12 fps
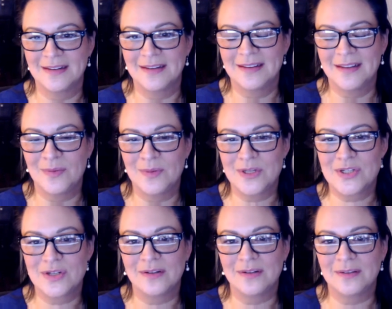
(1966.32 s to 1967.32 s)
the
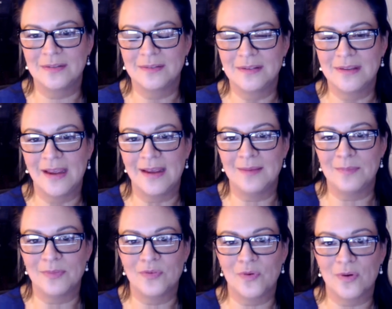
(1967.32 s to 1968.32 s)
original name
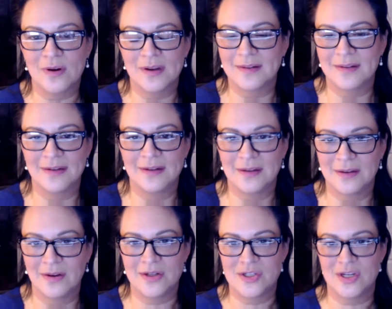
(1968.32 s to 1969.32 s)
before it
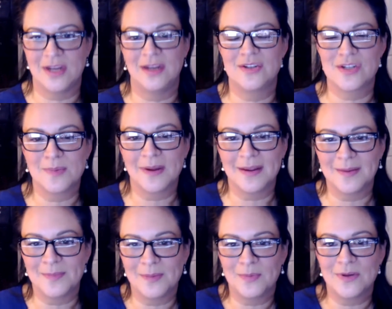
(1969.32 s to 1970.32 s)
got changed by
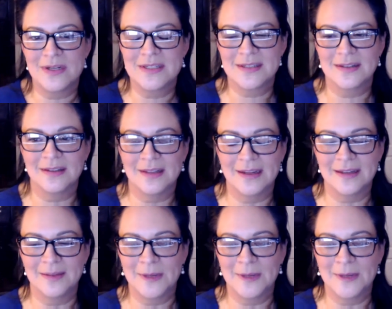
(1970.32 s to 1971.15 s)
priests and the like.